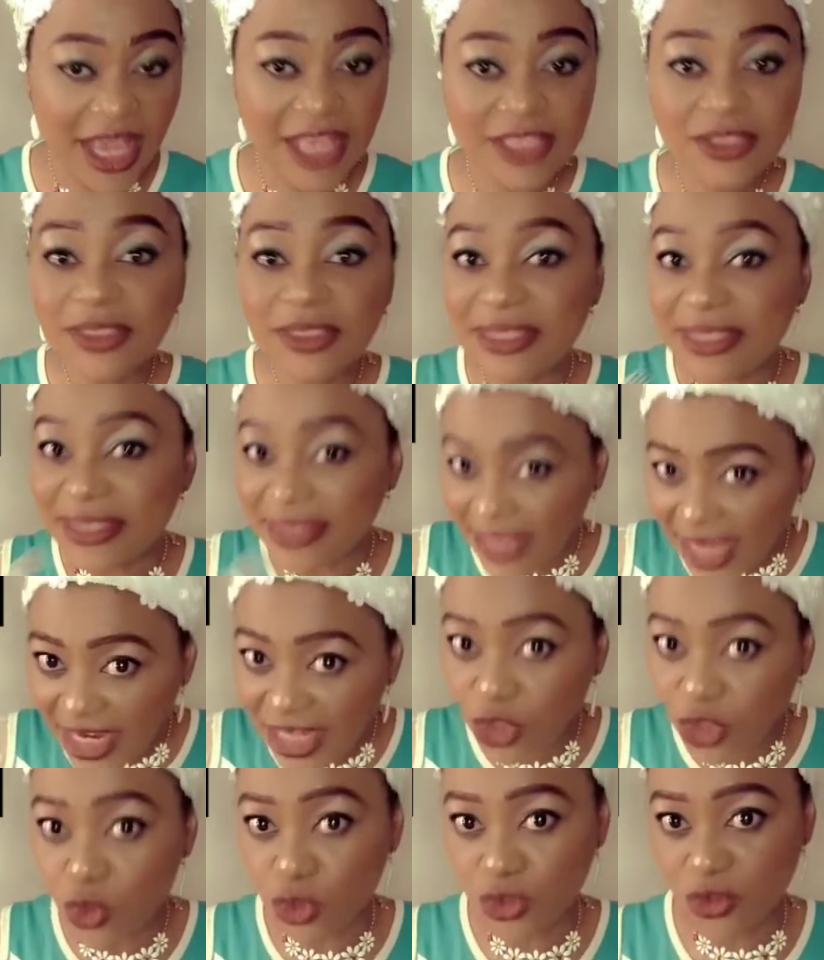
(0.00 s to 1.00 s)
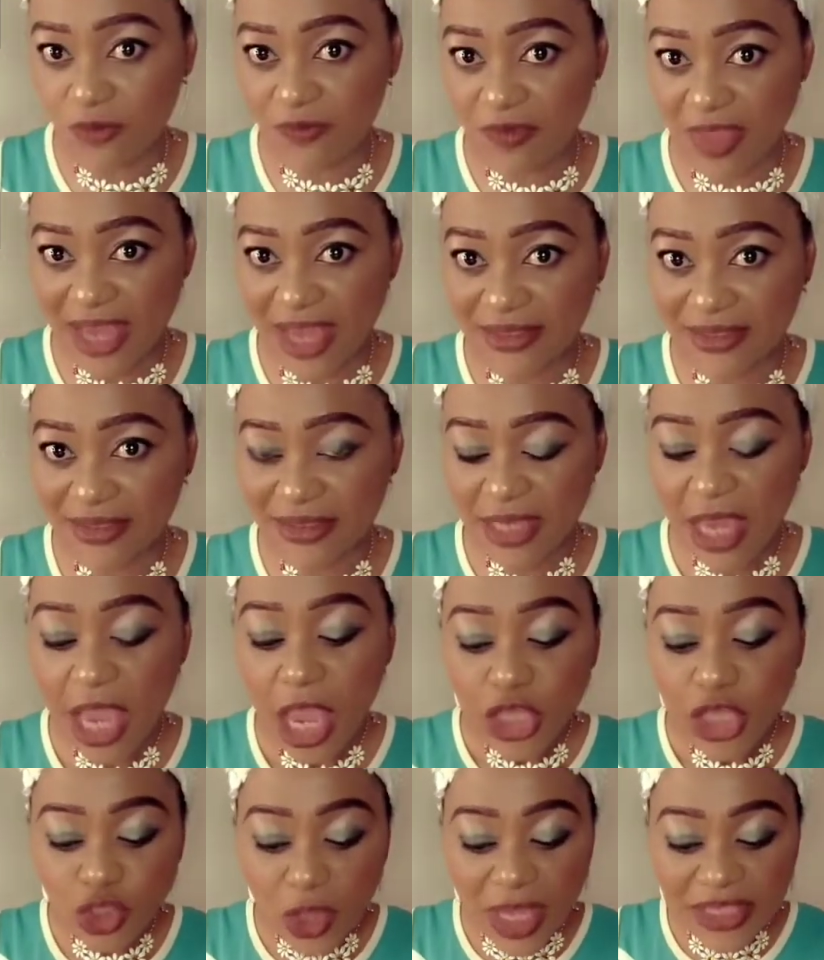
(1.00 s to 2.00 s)
So take note of that.
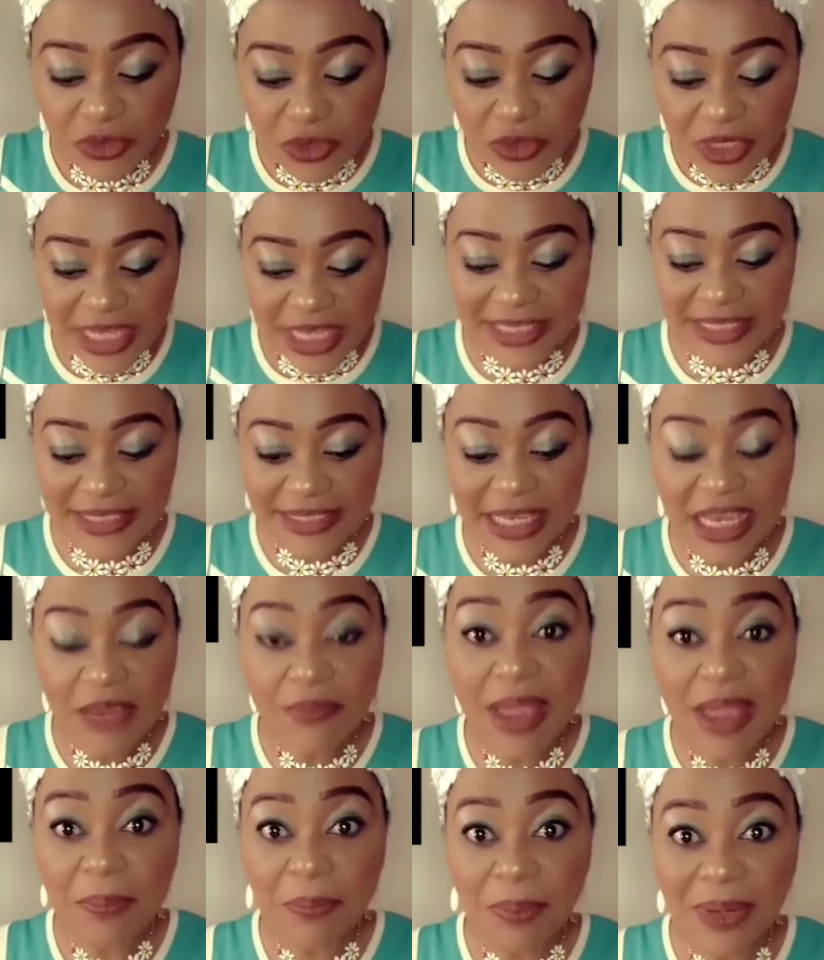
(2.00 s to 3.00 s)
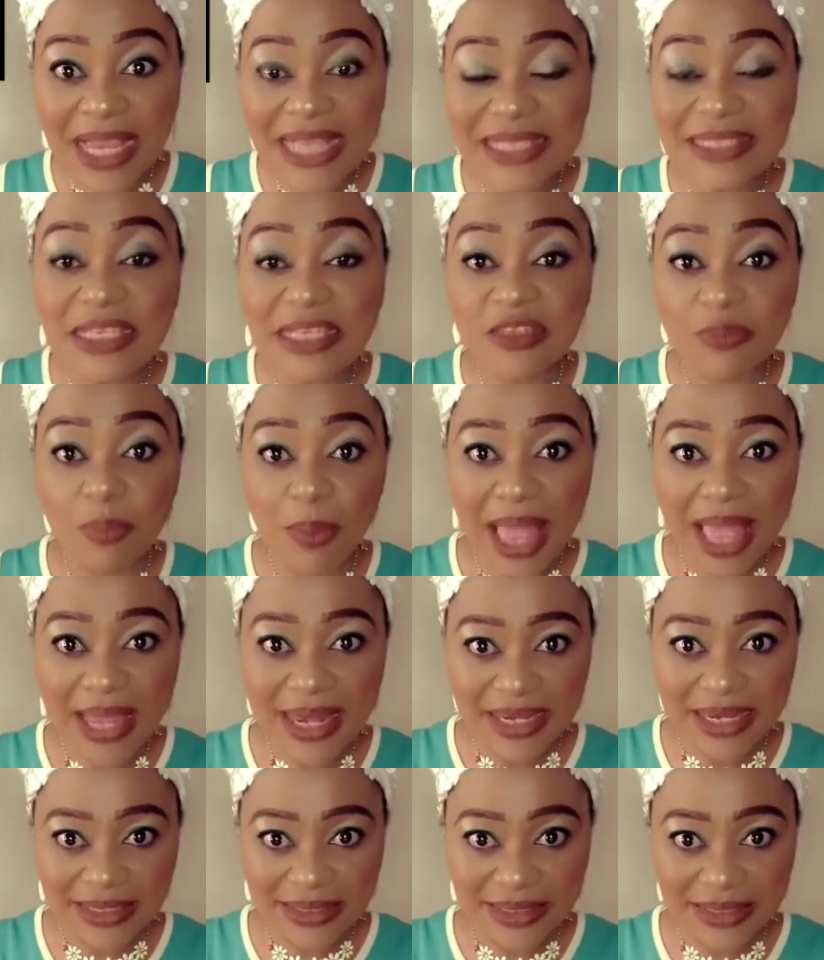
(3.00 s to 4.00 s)
So as you can see, my plate is
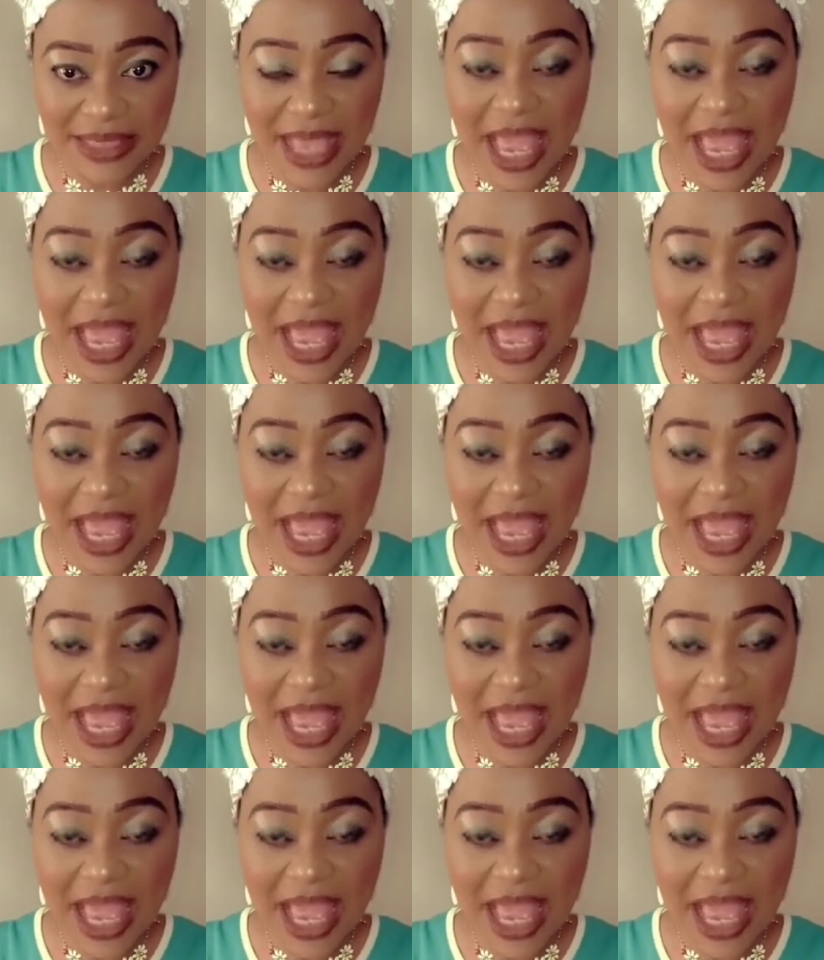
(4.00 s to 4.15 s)
balanced.